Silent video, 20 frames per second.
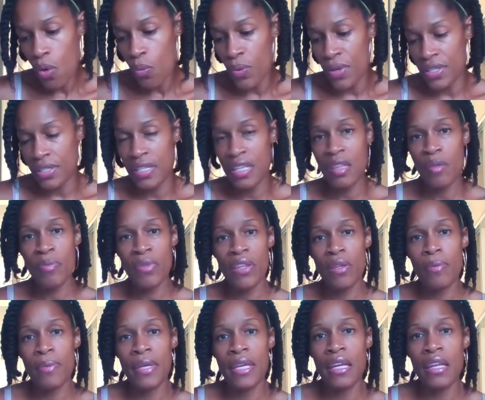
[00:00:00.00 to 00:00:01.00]
We see them in
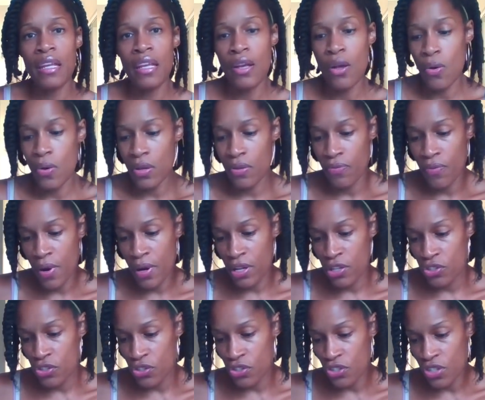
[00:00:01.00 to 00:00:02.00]
the beginning going
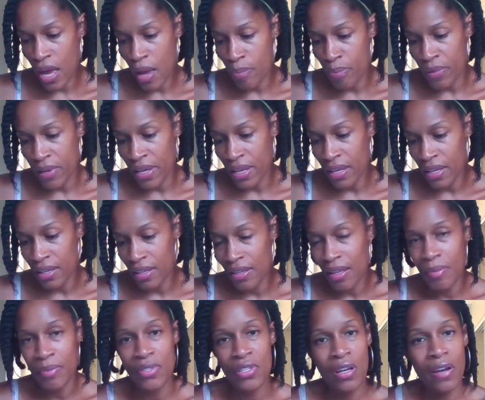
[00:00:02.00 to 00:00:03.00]
furniture
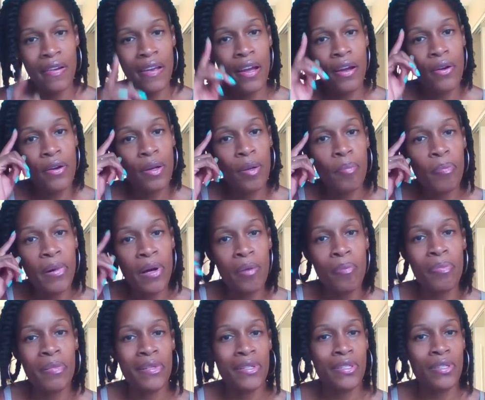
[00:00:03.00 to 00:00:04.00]
shopping. I'm sorry, I heard a
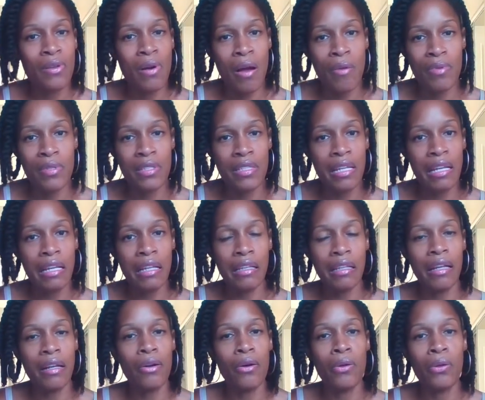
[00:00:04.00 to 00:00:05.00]
bumper, so I was
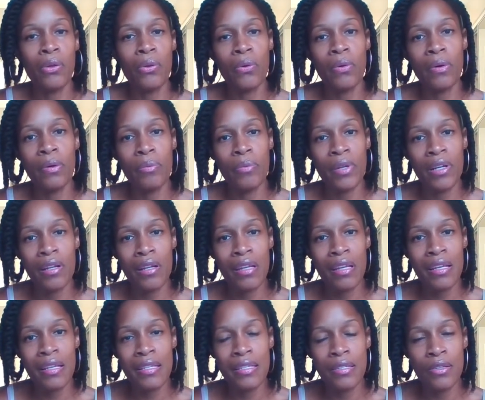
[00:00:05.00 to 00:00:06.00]
thinking like, oh Lord, one of the
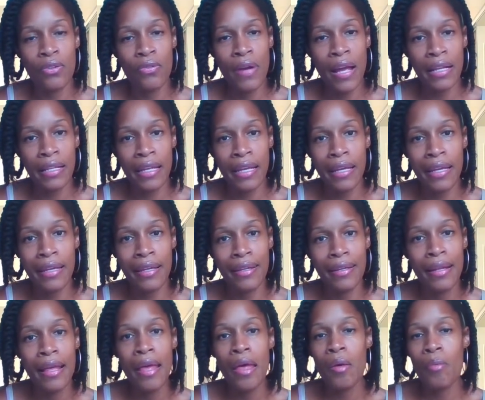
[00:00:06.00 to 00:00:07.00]
kids and cracked their
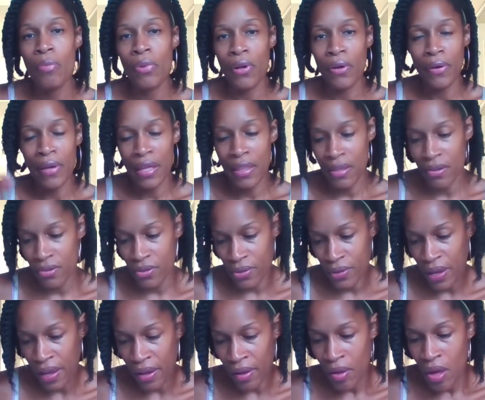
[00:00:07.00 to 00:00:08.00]
head. But okay, they're
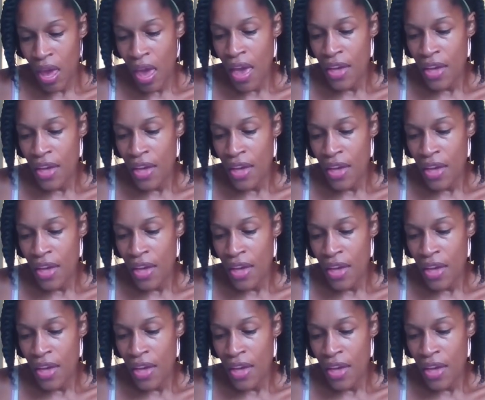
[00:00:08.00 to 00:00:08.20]
okay.